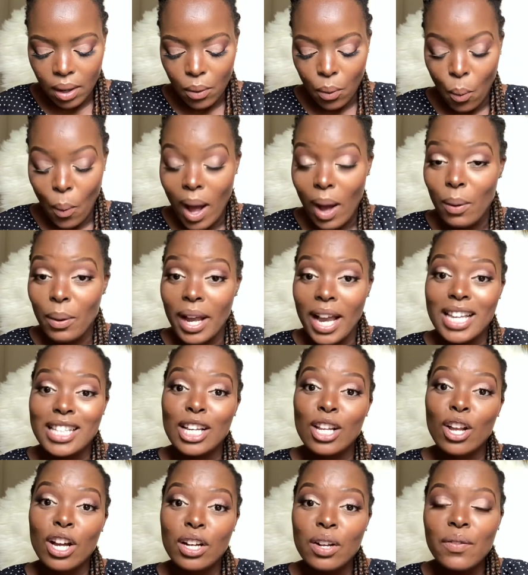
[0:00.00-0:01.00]
Wow, guys,
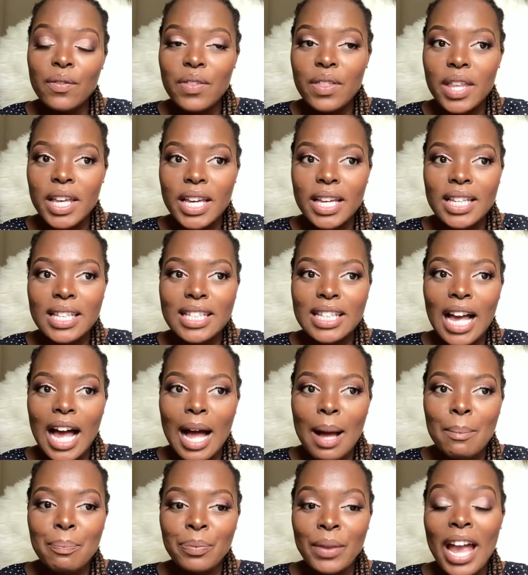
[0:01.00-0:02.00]
a lot of these
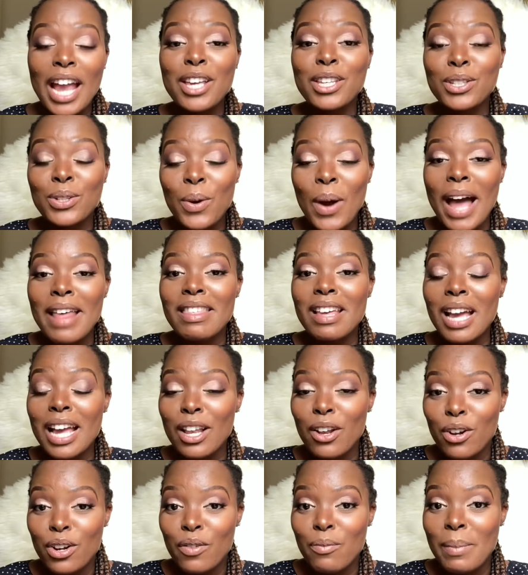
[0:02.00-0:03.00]
I think a
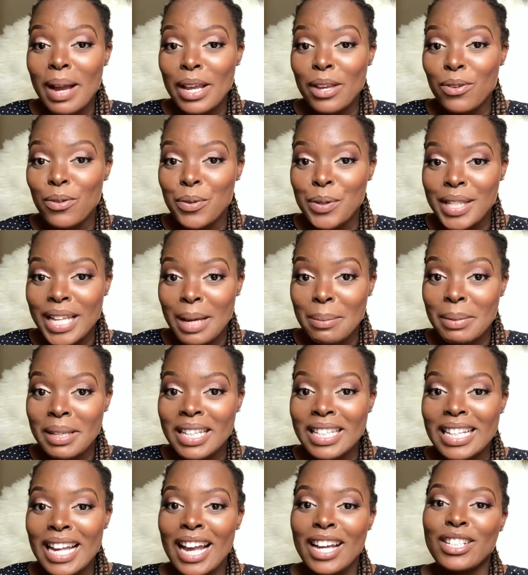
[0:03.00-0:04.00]
lot of my new
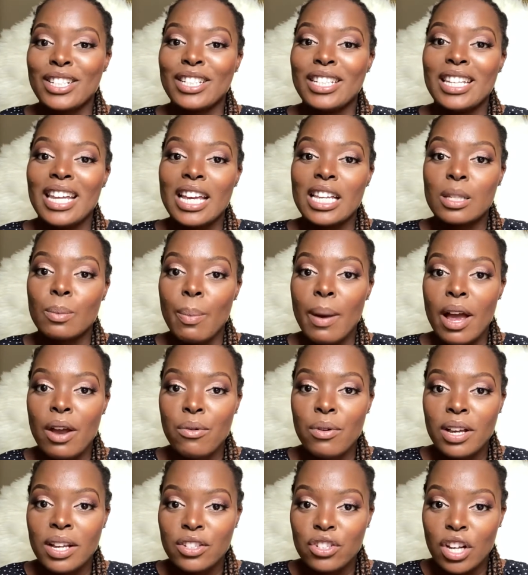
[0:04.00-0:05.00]
subbies are actually
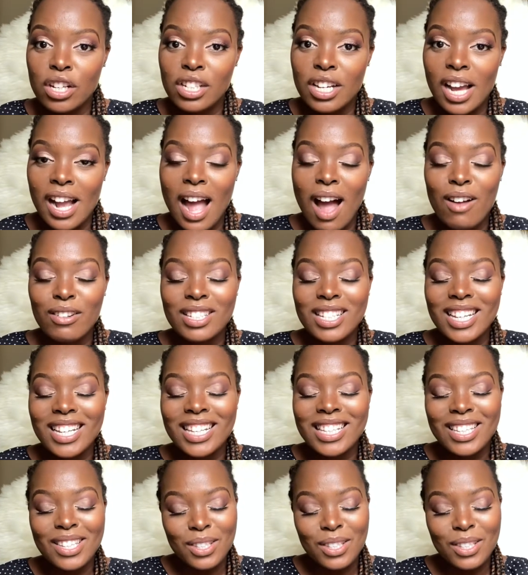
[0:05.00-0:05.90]
aspiring chartered accountants.